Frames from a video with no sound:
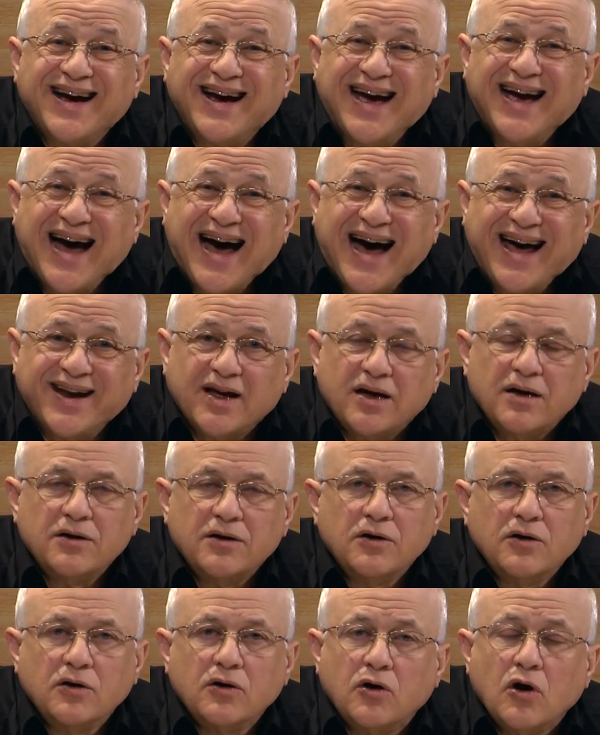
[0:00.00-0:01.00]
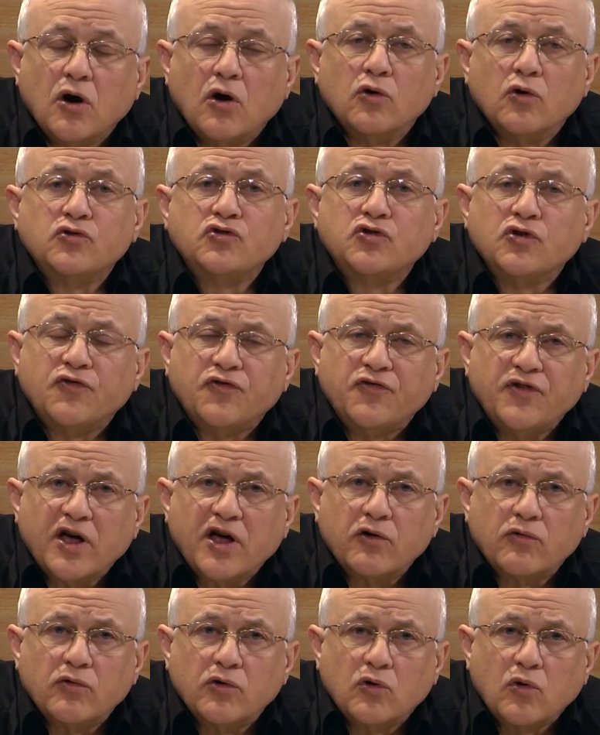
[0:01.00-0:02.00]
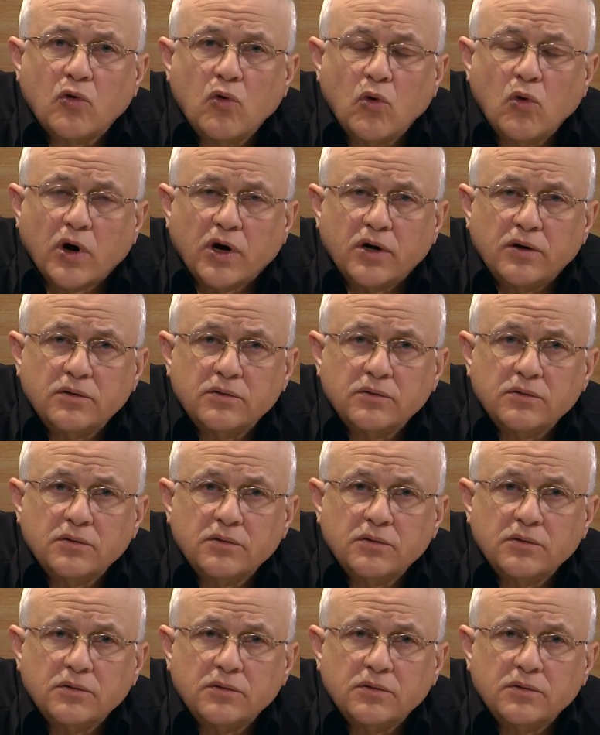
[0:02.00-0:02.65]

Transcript: gotta go to federal court.